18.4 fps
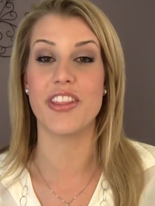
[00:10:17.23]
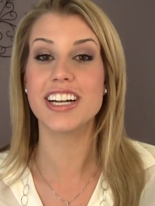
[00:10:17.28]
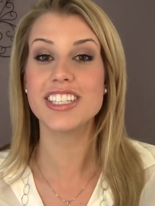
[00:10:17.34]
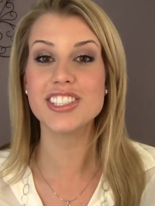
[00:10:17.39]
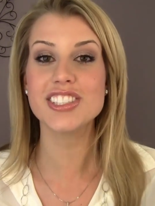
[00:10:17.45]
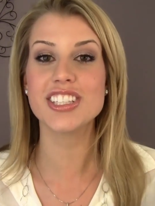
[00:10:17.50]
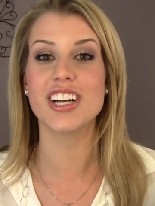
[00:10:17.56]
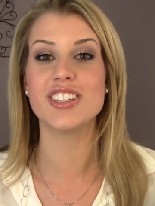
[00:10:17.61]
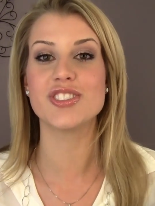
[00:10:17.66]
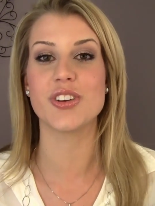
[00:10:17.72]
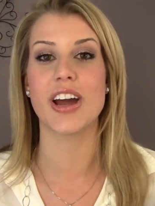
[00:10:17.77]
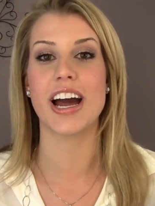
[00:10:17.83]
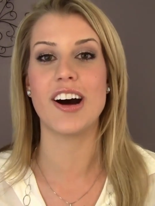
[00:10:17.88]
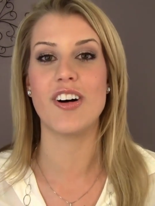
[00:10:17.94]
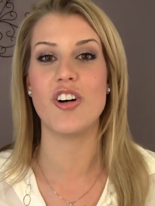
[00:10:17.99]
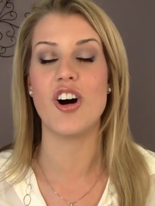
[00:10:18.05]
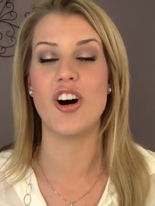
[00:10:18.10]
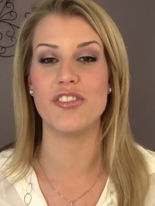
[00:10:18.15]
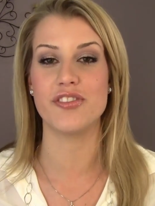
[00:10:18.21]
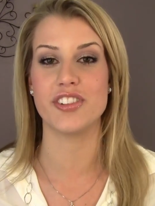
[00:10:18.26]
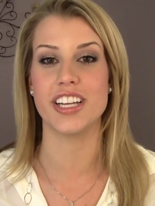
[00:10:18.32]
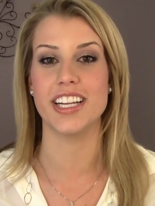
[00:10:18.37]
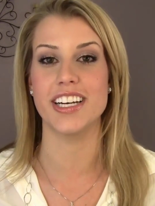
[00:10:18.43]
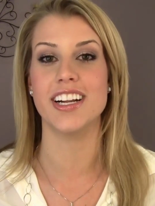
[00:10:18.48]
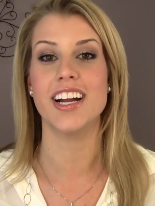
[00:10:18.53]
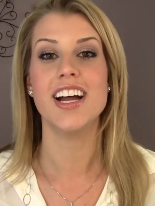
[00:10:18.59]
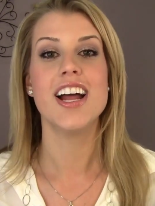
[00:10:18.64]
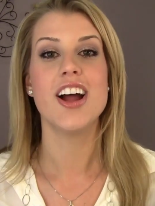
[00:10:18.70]
That just tells you how
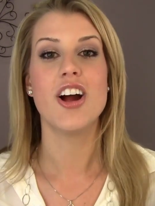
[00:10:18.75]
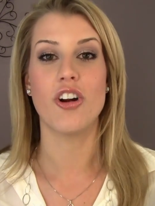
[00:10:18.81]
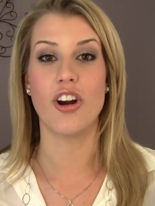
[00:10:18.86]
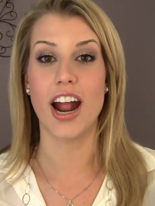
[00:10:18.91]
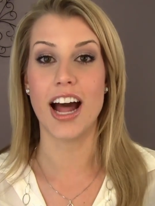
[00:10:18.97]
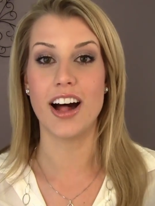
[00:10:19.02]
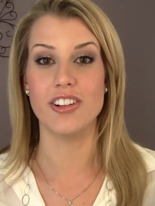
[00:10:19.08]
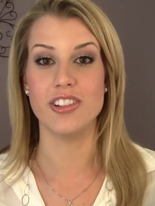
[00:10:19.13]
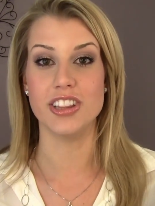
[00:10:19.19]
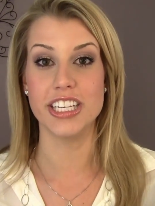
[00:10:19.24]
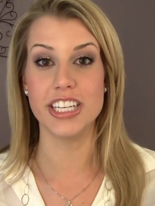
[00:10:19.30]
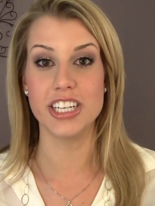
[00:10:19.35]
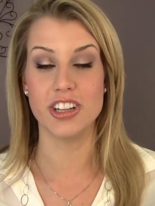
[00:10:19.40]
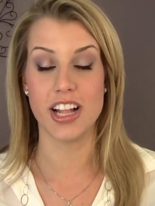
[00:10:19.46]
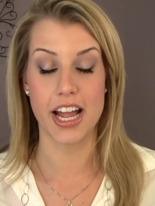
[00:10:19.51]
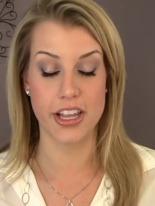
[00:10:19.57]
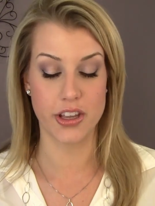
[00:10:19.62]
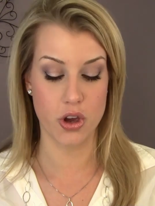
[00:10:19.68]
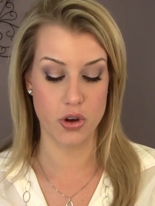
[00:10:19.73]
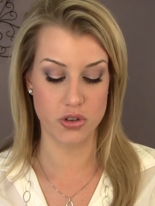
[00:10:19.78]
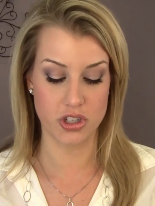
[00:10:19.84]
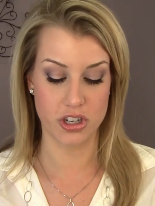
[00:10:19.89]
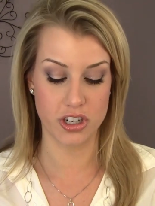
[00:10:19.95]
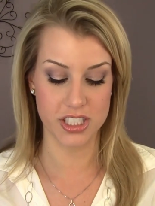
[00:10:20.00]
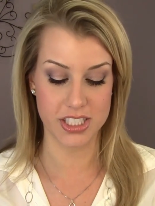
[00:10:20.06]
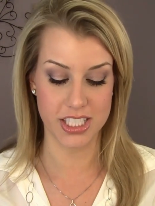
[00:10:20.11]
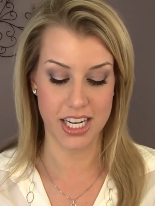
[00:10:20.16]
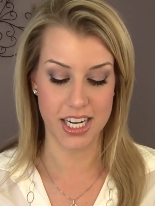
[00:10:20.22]
often or how little I go to
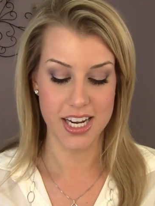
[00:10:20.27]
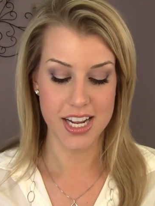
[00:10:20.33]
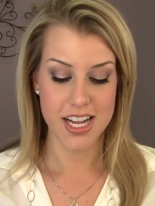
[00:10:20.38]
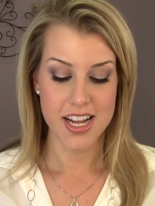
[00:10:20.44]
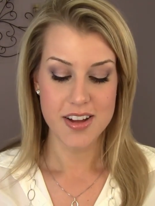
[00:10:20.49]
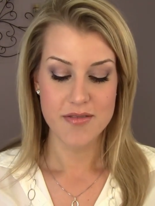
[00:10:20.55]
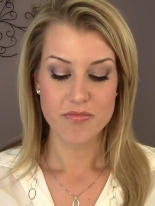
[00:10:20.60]
Ulta.